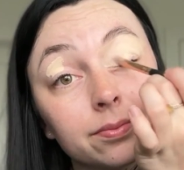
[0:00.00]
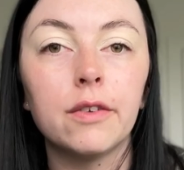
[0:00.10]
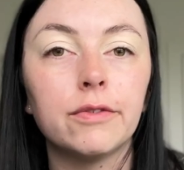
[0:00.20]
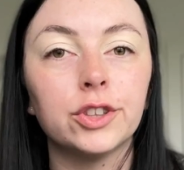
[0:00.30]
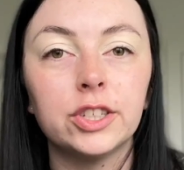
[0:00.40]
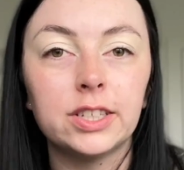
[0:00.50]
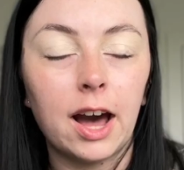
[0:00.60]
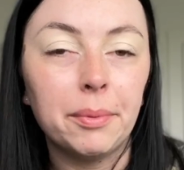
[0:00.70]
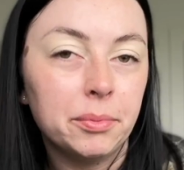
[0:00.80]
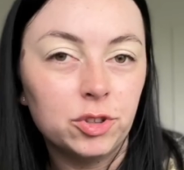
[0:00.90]
For the
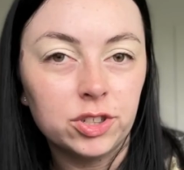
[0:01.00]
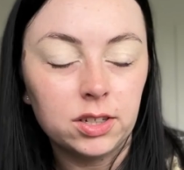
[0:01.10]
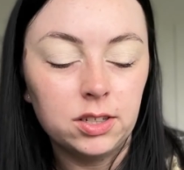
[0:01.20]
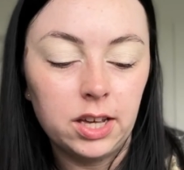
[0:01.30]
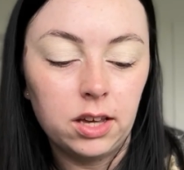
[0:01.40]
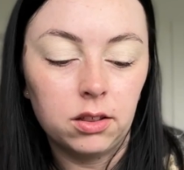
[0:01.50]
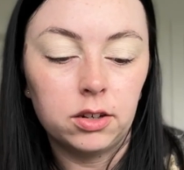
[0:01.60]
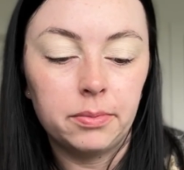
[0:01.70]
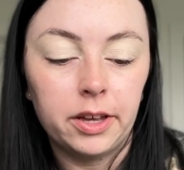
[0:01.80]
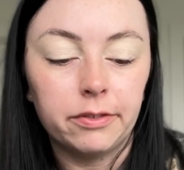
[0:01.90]
top, I'm just gonna take a
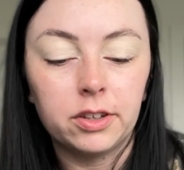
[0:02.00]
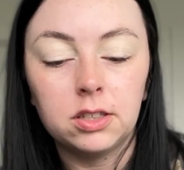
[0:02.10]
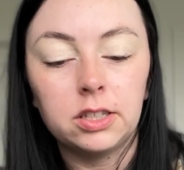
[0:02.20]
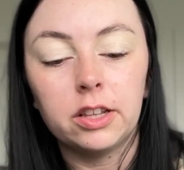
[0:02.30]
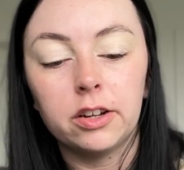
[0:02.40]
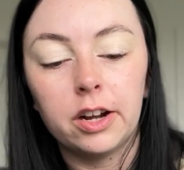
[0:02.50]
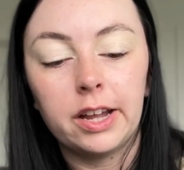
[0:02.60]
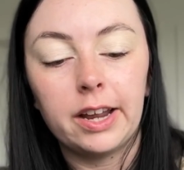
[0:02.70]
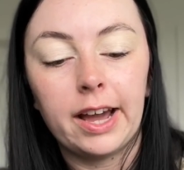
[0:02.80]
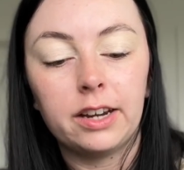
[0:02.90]
little bit of concealer
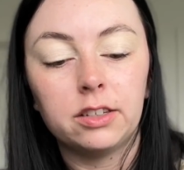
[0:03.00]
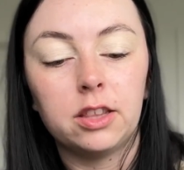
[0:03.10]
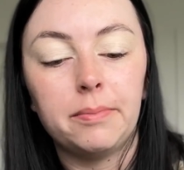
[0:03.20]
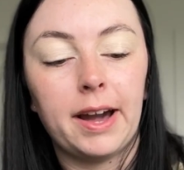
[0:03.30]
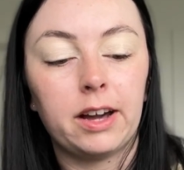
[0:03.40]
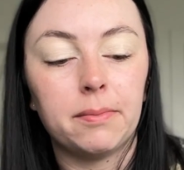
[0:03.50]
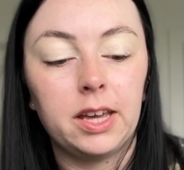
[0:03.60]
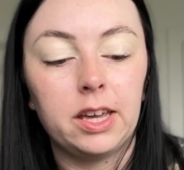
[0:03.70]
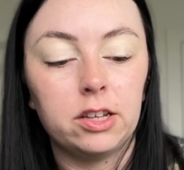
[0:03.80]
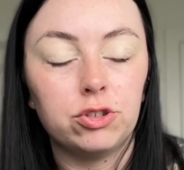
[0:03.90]
and add it to the back of my
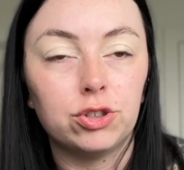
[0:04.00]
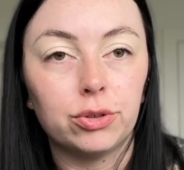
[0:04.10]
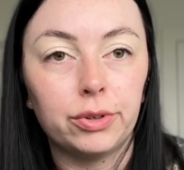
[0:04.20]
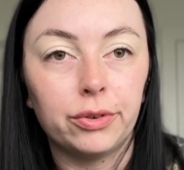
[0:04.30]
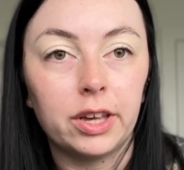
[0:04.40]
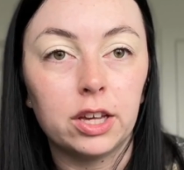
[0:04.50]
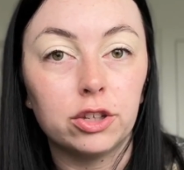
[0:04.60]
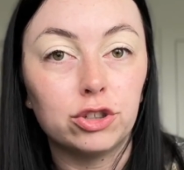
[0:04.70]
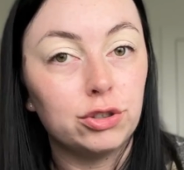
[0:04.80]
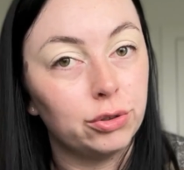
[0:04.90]
hand just so we don't
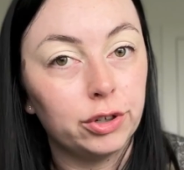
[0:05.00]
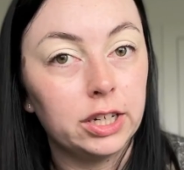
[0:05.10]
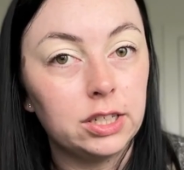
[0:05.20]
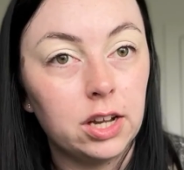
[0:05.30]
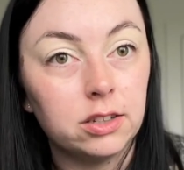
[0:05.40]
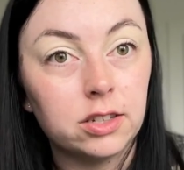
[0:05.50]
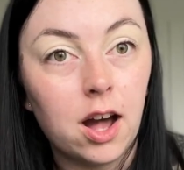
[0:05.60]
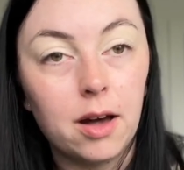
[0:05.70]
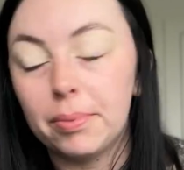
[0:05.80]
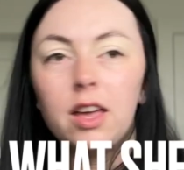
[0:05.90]
get too crazy on
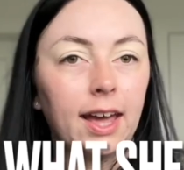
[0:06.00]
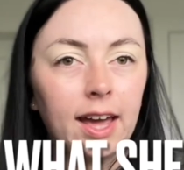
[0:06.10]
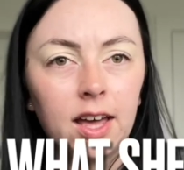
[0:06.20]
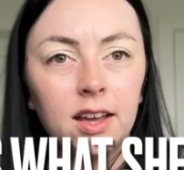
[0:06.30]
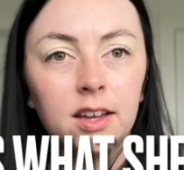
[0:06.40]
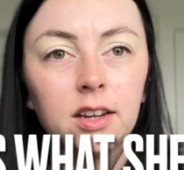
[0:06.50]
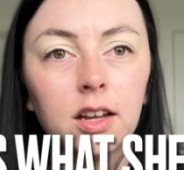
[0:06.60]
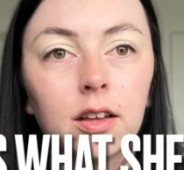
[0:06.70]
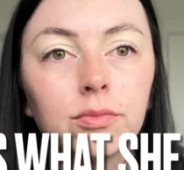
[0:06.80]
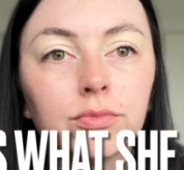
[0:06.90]
top. And
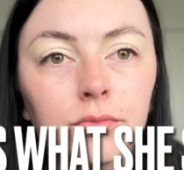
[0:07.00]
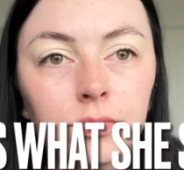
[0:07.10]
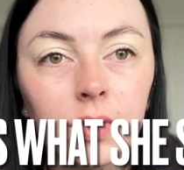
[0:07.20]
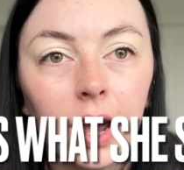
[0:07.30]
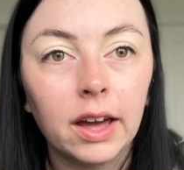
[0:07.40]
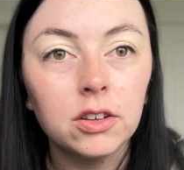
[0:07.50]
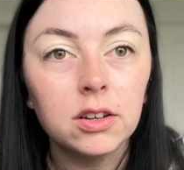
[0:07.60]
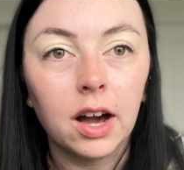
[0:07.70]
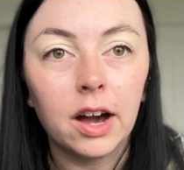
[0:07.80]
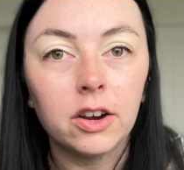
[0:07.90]
I look
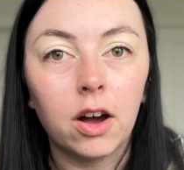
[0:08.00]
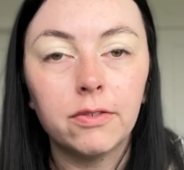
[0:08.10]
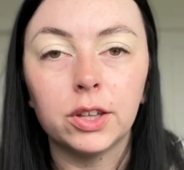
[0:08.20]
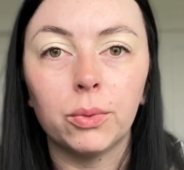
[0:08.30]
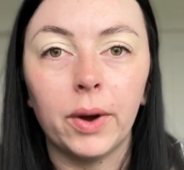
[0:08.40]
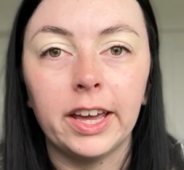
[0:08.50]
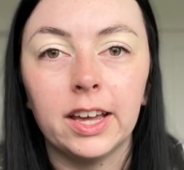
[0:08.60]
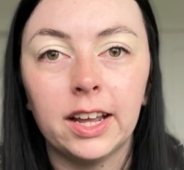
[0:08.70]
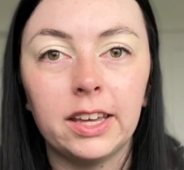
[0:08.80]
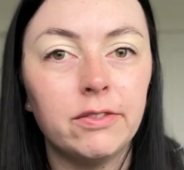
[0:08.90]
god awfully white,
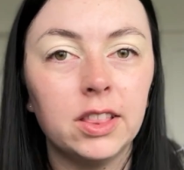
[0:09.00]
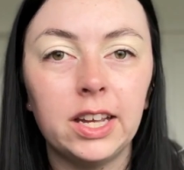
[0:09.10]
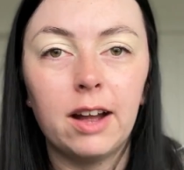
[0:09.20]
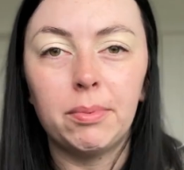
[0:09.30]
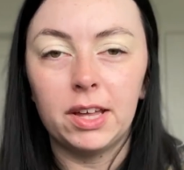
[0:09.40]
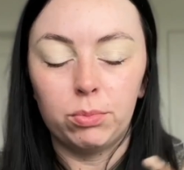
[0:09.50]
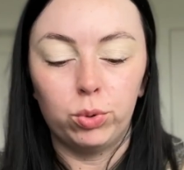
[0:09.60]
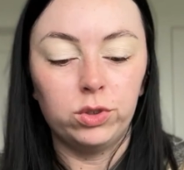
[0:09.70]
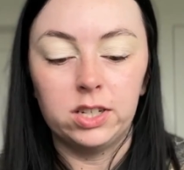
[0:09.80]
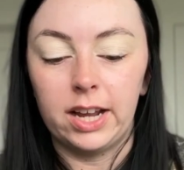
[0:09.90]
and I even laid out by the
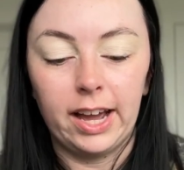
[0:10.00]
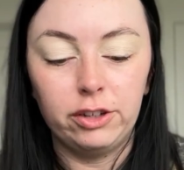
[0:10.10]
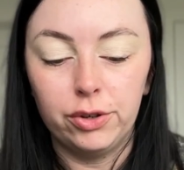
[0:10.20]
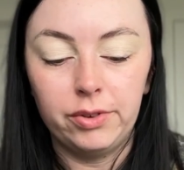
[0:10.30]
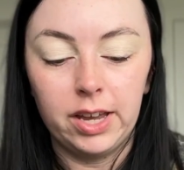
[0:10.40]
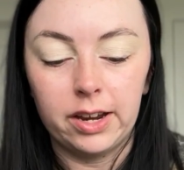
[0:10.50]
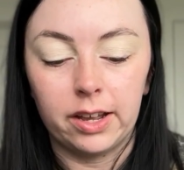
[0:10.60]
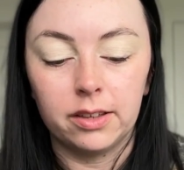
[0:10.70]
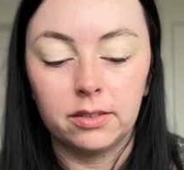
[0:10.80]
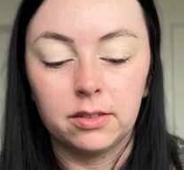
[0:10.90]
pool today. I don't get it.
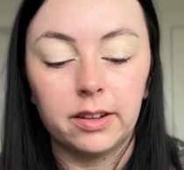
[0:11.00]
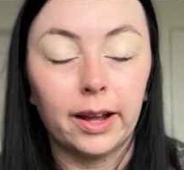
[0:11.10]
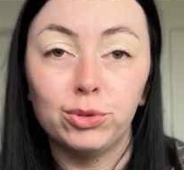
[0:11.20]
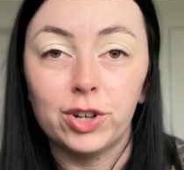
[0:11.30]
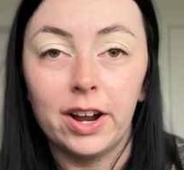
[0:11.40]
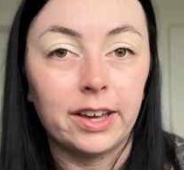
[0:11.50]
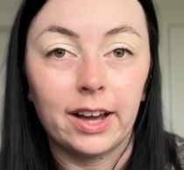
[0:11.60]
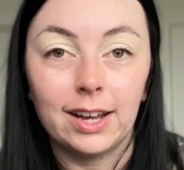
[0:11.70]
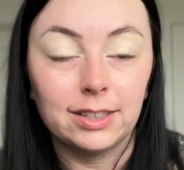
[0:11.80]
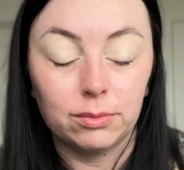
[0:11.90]
I'm trying,
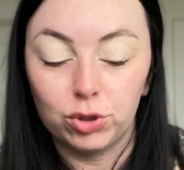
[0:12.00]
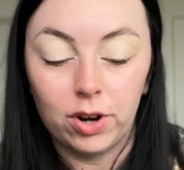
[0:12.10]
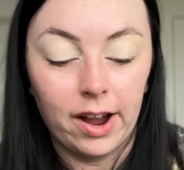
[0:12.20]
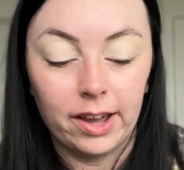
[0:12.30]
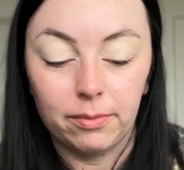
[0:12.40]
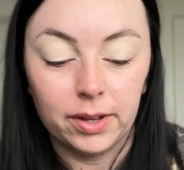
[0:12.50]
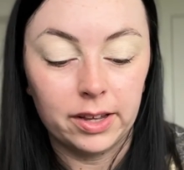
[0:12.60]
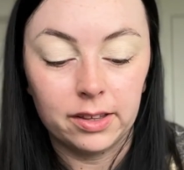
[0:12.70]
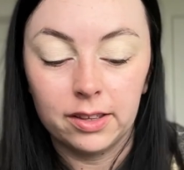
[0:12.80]
guys. I'm trying, but